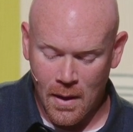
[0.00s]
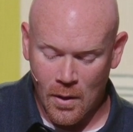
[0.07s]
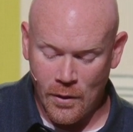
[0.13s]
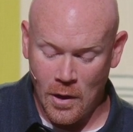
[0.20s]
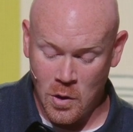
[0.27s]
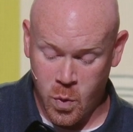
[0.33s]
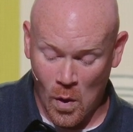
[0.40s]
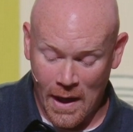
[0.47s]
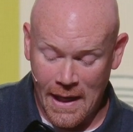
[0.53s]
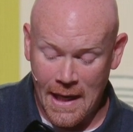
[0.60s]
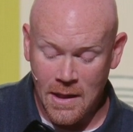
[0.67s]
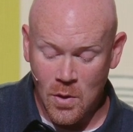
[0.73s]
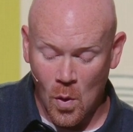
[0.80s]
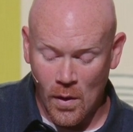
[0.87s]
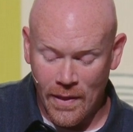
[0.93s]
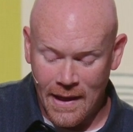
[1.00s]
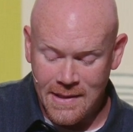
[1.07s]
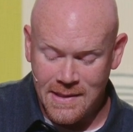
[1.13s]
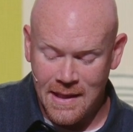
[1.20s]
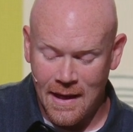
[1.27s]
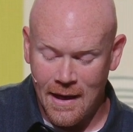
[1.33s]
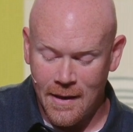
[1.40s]
There's one in Endor, they
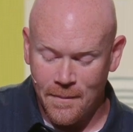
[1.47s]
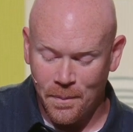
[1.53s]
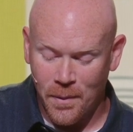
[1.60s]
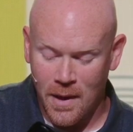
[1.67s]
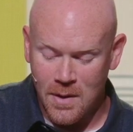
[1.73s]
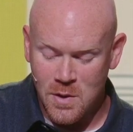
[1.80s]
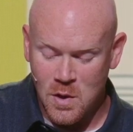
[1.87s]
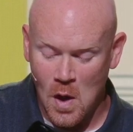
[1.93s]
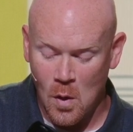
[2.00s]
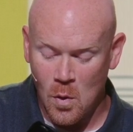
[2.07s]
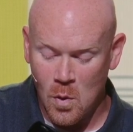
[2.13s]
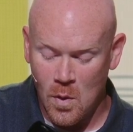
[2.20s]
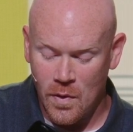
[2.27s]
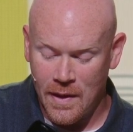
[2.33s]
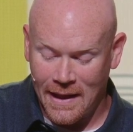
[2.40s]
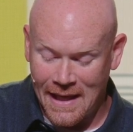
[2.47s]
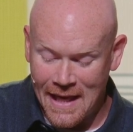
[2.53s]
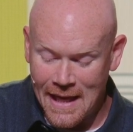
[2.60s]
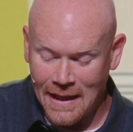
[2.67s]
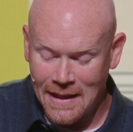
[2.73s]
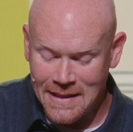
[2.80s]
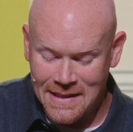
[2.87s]
said. So the
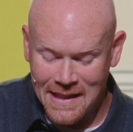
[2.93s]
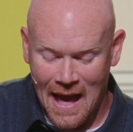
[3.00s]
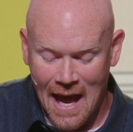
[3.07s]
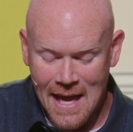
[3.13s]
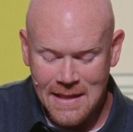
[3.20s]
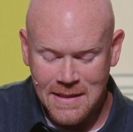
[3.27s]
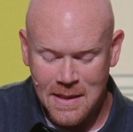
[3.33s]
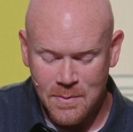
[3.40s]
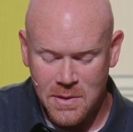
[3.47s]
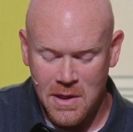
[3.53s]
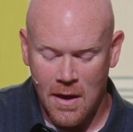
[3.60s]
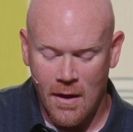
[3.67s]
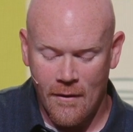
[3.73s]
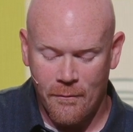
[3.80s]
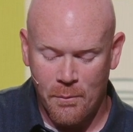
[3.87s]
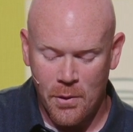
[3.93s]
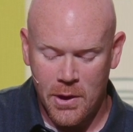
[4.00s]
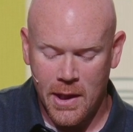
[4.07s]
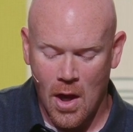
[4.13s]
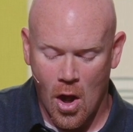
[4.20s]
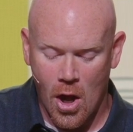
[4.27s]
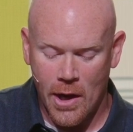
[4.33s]
king disguised himself,
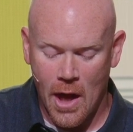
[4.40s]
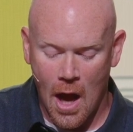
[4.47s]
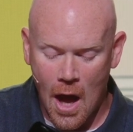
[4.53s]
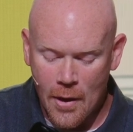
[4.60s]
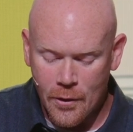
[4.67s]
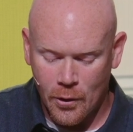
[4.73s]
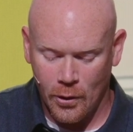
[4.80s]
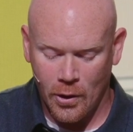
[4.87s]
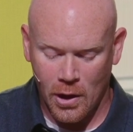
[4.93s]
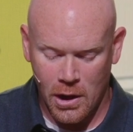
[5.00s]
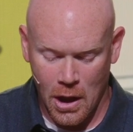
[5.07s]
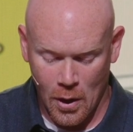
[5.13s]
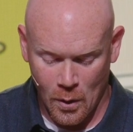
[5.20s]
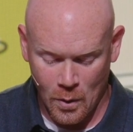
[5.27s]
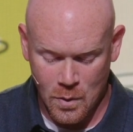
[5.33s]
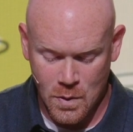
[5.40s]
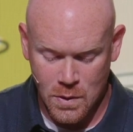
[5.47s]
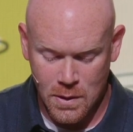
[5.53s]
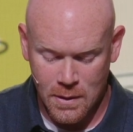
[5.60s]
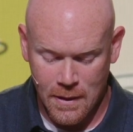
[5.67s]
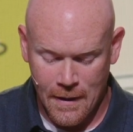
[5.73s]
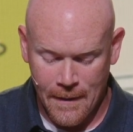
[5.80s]
putting on other clothes.